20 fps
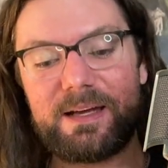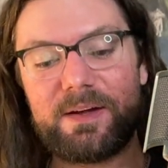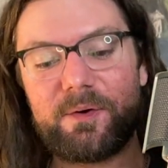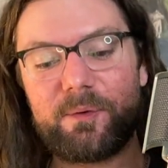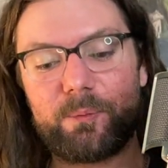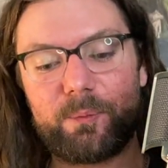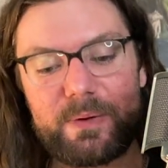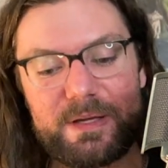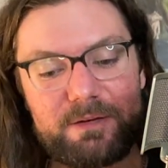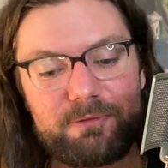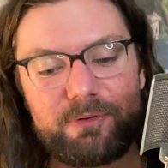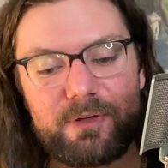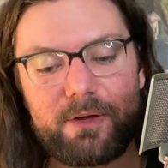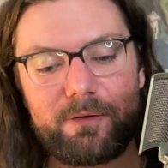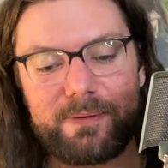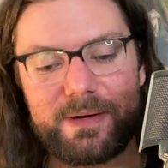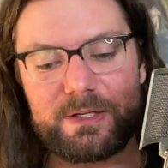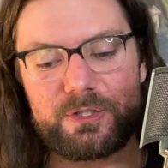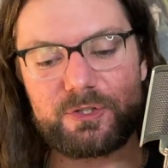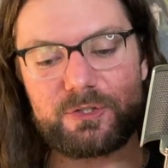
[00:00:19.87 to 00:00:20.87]

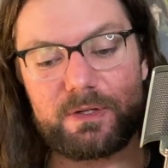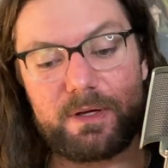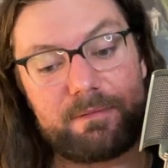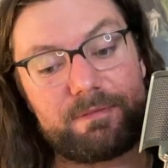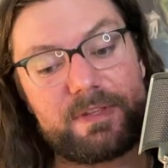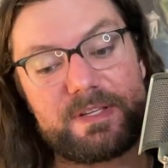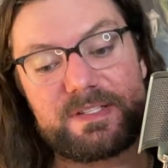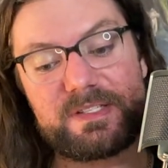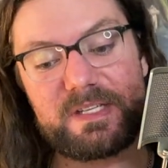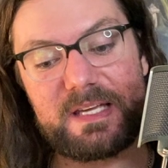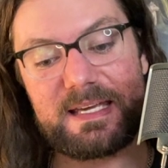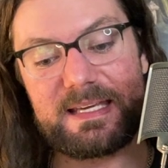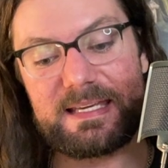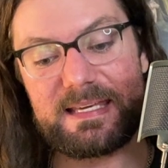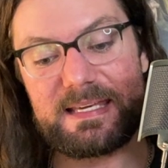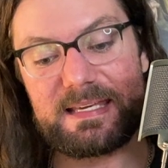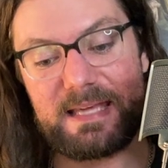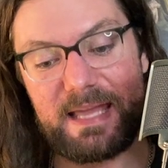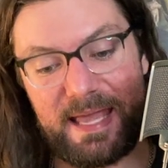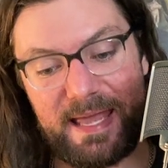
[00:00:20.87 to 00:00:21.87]
reinvigoration of the
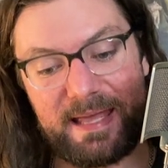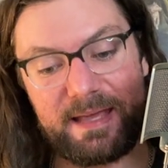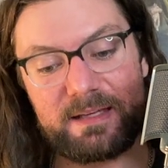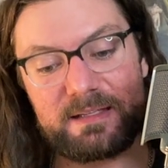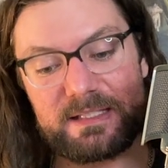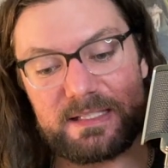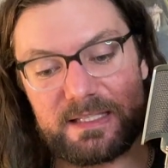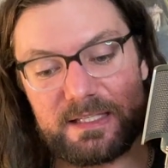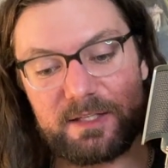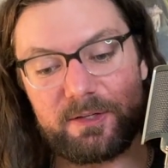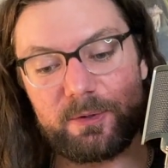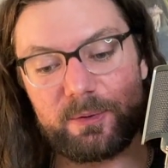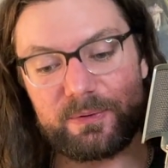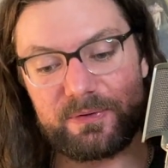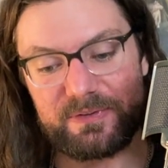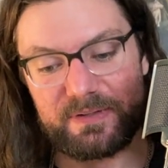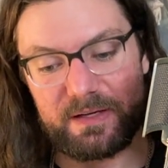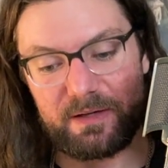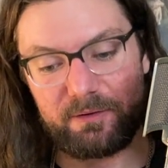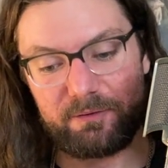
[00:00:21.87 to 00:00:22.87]
psyche and ego
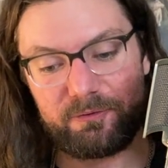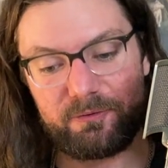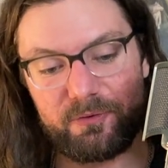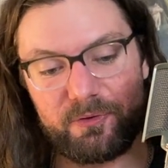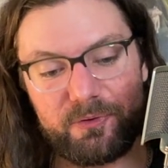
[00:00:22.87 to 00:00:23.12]
self